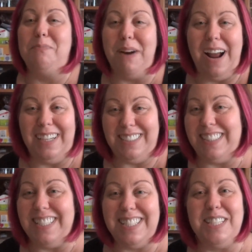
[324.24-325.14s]

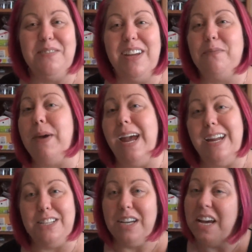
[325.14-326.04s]
practically it seemed like,
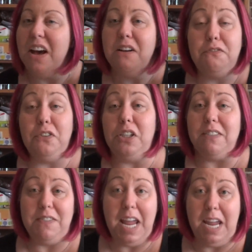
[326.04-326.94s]
page full
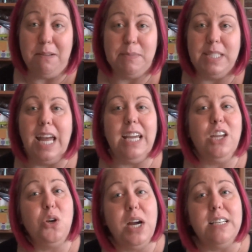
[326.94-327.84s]
of names.
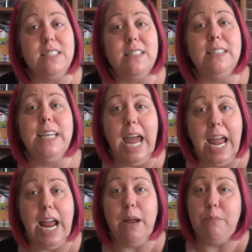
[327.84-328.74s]
Like, you guys
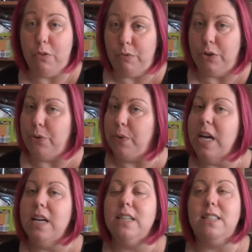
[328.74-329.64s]
came through.
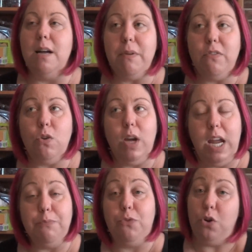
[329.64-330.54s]
Some of you
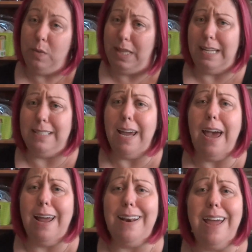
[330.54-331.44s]
came through with like
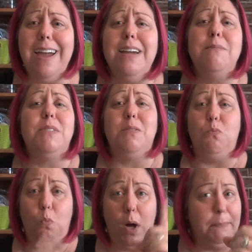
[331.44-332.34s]
10 names,
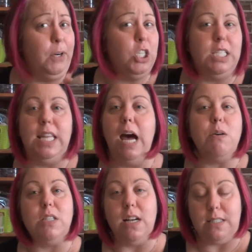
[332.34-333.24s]
1 person. That
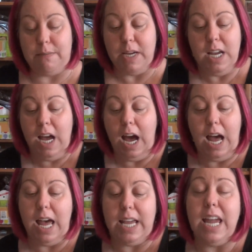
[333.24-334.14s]
was awesome.
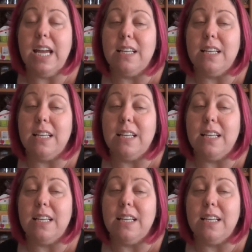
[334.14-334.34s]
I